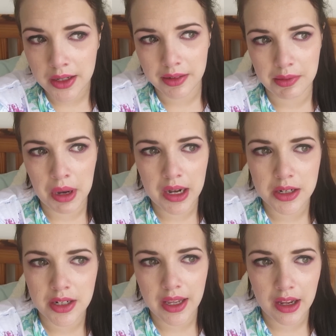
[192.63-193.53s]
because I
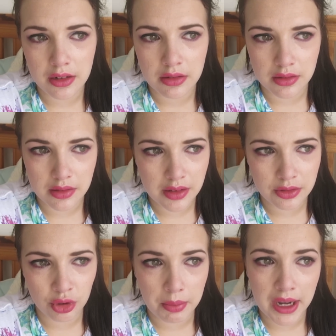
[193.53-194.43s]
managed to get tra
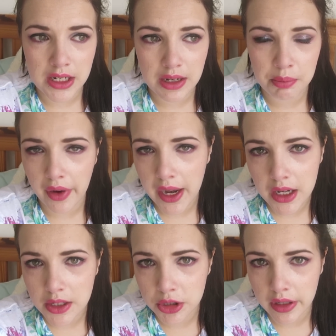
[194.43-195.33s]
traumatic brain
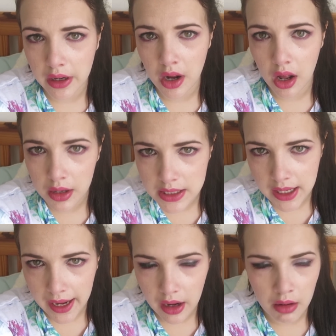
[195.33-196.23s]
injury on
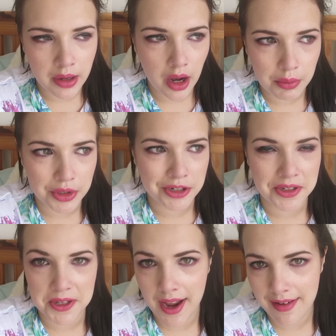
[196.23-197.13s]
holiday. Only I would
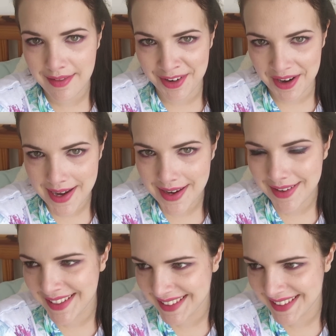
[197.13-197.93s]
do that, right?